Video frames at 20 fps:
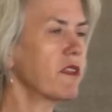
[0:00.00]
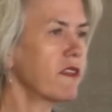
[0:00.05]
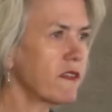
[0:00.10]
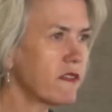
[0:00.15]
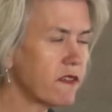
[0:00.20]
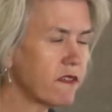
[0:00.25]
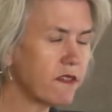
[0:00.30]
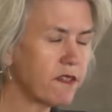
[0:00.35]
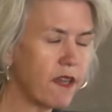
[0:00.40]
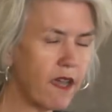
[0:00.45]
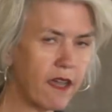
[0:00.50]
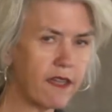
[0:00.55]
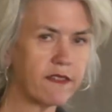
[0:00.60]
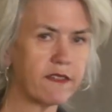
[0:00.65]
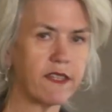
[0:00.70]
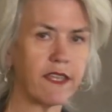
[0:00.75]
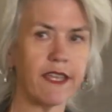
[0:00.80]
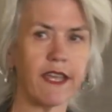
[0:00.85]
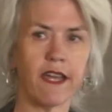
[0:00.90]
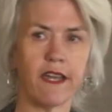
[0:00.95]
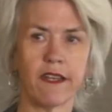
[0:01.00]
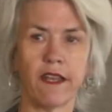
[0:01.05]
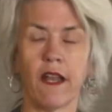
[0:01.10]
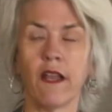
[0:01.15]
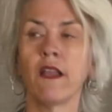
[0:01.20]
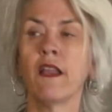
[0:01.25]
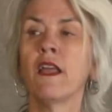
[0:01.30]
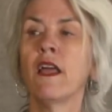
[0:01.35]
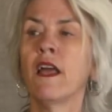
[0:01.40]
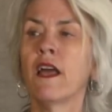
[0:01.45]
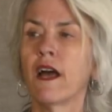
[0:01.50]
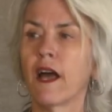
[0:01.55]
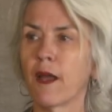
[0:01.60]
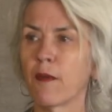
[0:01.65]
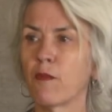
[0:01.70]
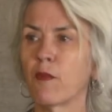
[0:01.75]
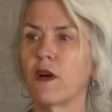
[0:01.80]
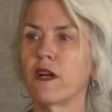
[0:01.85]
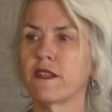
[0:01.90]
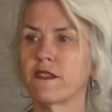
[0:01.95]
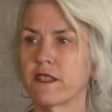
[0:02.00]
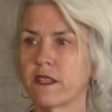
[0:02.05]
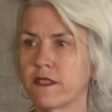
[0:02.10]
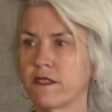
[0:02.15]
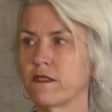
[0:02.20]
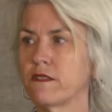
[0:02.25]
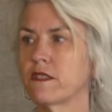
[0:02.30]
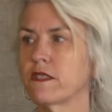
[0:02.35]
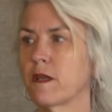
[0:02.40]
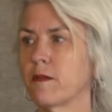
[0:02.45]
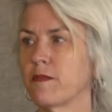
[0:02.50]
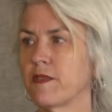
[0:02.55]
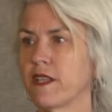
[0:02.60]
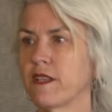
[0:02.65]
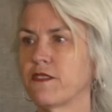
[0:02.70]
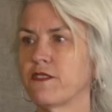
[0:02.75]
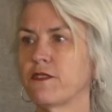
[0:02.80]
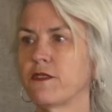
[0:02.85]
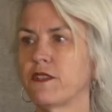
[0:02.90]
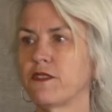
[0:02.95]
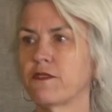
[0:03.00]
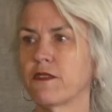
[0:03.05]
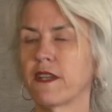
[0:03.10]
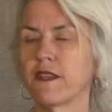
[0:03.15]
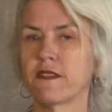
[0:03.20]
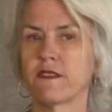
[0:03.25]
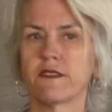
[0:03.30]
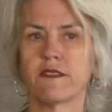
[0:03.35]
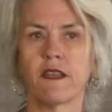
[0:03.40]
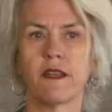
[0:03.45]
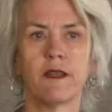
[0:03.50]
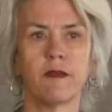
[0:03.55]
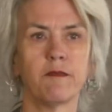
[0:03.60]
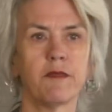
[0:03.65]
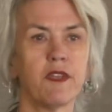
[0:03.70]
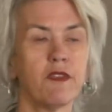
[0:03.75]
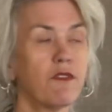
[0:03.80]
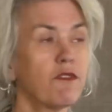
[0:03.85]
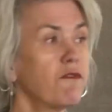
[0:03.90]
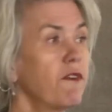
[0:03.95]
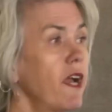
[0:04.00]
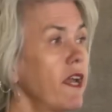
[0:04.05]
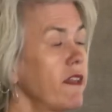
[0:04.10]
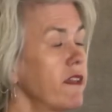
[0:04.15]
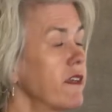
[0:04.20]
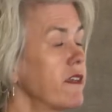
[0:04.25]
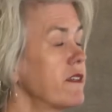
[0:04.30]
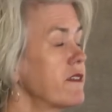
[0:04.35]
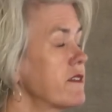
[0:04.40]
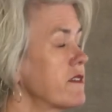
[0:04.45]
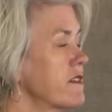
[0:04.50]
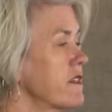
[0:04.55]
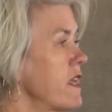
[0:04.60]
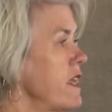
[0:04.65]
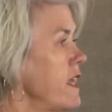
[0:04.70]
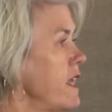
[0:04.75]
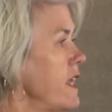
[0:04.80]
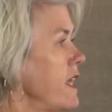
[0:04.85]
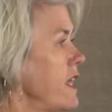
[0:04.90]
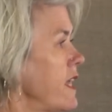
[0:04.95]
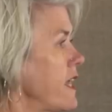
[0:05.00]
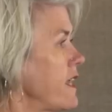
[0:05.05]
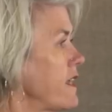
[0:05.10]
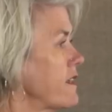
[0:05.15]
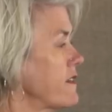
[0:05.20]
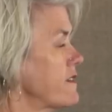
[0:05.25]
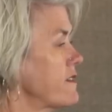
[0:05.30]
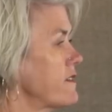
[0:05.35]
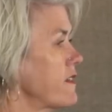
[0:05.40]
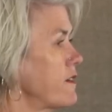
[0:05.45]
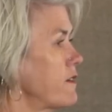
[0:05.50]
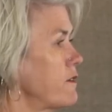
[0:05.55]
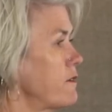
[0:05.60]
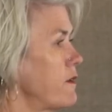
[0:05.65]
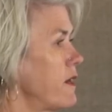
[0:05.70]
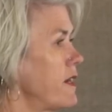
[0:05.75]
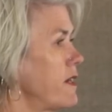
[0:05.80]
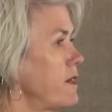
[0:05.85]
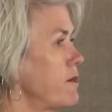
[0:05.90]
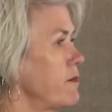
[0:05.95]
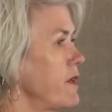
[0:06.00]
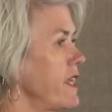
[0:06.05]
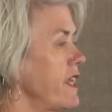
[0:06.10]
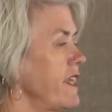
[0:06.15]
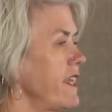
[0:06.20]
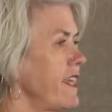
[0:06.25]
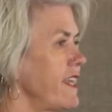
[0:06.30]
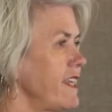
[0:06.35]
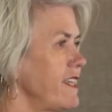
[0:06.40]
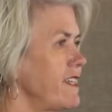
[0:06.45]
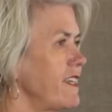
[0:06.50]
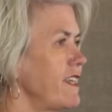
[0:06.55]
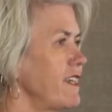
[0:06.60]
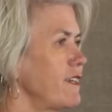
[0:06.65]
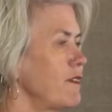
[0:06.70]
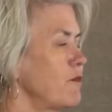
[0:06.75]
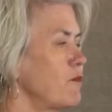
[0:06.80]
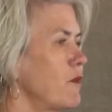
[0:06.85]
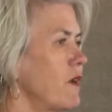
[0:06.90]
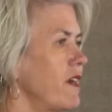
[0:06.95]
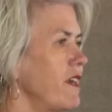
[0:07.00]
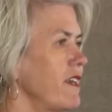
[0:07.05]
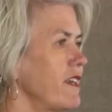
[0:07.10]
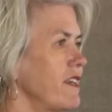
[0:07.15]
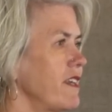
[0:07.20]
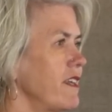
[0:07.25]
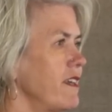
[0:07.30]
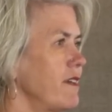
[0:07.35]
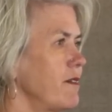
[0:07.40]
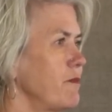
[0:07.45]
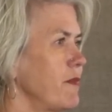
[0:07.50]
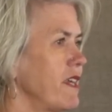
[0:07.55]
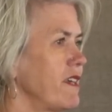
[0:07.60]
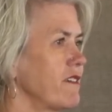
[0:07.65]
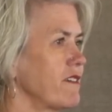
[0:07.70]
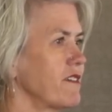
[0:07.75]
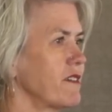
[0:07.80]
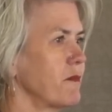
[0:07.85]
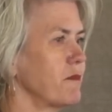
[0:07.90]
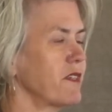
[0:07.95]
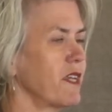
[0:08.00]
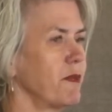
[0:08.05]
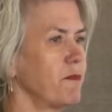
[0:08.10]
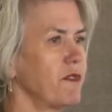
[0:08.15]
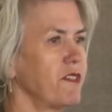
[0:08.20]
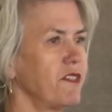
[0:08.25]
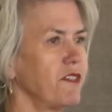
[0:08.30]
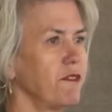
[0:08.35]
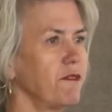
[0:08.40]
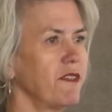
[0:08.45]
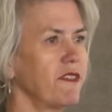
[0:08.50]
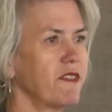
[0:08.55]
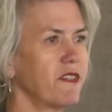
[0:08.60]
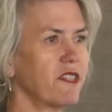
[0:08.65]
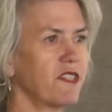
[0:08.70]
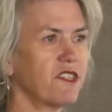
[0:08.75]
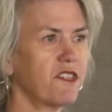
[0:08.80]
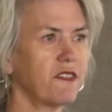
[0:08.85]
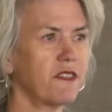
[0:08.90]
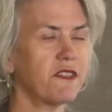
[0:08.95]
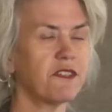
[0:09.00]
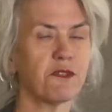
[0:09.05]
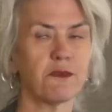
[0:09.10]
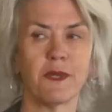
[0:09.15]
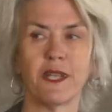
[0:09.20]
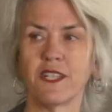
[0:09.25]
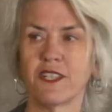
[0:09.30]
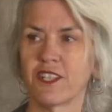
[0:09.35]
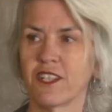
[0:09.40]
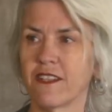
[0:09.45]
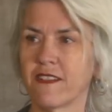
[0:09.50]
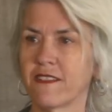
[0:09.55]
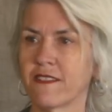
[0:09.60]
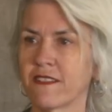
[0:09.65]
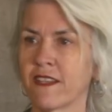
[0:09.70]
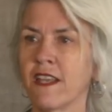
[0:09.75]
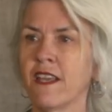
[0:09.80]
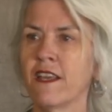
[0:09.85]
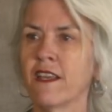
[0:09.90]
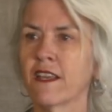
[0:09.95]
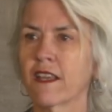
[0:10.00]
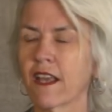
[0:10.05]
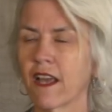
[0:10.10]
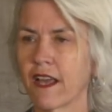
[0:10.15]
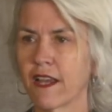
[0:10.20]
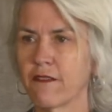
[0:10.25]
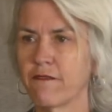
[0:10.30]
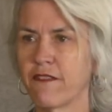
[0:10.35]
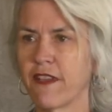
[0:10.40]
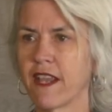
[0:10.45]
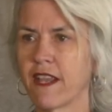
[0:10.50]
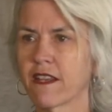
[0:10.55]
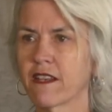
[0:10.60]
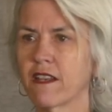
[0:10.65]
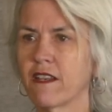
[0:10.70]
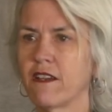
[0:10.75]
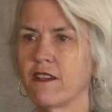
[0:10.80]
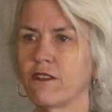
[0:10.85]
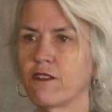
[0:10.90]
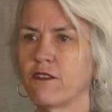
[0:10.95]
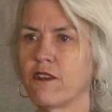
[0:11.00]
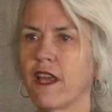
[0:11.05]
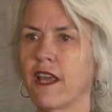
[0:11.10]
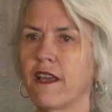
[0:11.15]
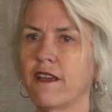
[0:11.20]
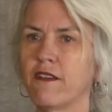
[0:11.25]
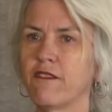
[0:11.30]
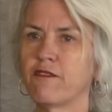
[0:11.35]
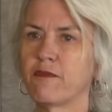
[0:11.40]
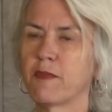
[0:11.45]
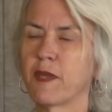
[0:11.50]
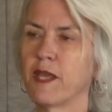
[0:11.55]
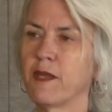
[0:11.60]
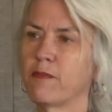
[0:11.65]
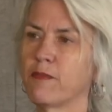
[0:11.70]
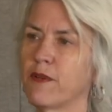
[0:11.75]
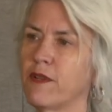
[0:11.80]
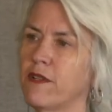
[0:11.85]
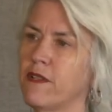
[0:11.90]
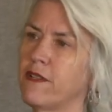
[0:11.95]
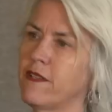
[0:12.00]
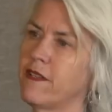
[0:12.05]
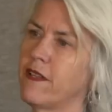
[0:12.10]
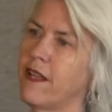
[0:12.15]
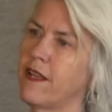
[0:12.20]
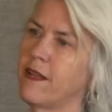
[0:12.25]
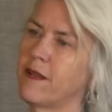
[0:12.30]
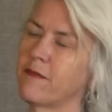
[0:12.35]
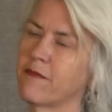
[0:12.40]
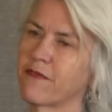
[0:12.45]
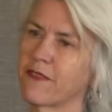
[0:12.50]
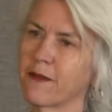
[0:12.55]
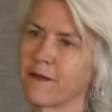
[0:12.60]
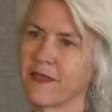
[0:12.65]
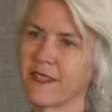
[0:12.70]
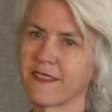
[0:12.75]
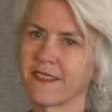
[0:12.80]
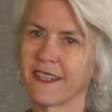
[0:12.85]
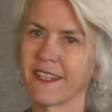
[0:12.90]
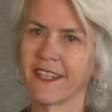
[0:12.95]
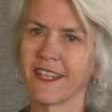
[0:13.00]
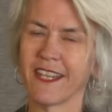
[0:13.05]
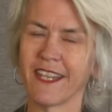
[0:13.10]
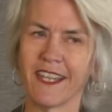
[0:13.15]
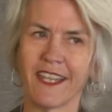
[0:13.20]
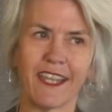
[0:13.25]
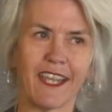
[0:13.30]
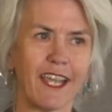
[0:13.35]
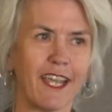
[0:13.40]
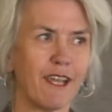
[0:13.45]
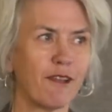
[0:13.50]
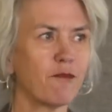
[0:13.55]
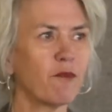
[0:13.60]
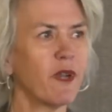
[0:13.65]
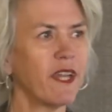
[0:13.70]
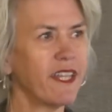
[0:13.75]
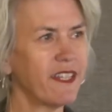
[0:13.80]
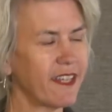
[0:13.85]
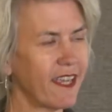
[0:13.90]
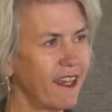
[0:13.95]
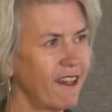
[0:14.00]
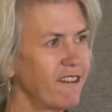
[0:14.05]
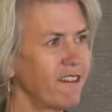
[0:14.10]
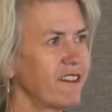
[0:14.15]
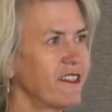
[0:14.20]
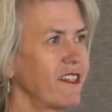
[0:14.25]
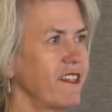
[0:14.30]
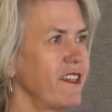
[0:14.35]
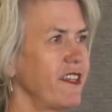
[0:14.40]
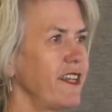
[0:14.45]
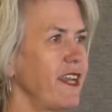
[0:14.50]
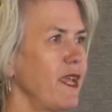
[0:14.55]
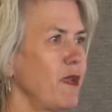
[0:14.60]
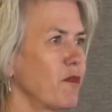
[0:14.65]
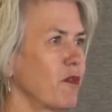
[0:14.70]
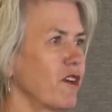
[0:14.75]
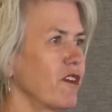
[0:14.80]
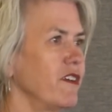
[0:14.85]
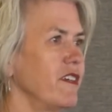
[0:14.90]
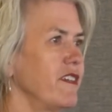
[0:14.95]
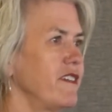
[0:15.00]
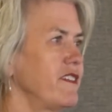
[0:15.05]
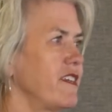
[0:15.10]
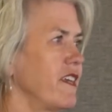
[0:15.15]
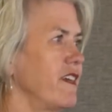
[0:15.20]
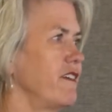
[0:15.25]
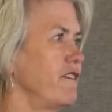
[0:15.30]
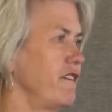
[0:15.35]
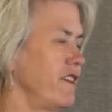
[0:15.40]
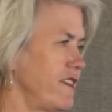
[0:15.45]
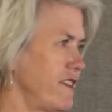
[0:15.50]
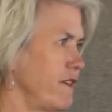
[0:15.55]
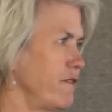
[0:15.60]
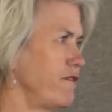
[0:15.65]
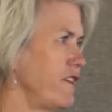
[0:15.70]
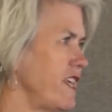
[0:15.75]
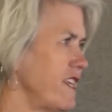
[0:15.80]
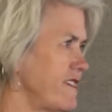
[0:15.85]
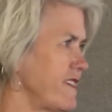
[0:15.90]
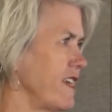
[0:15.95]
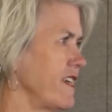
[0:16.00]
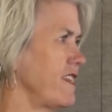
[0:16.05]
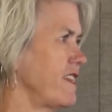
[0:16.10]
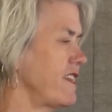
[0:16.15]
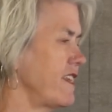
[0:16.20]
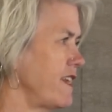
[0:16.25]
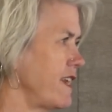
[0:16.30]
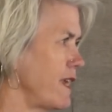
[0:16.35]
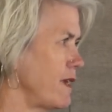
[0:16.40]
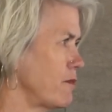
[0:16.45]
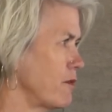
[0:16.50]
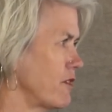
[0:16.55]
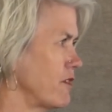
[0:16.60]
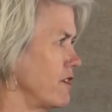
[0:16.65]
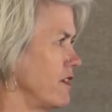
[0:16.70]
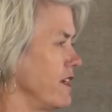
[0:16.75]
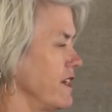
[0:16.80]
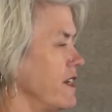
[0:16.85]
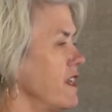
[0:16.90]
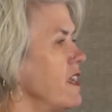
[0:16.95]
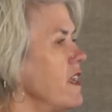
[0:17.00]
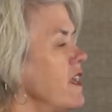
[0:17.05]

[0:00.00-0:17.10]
This is not Seattle. I want to do something to address youth violence. And so he did what mayors sometimes do in such situations, got a van load of people from the city and went out to the neighborhood to visit the neighborhood.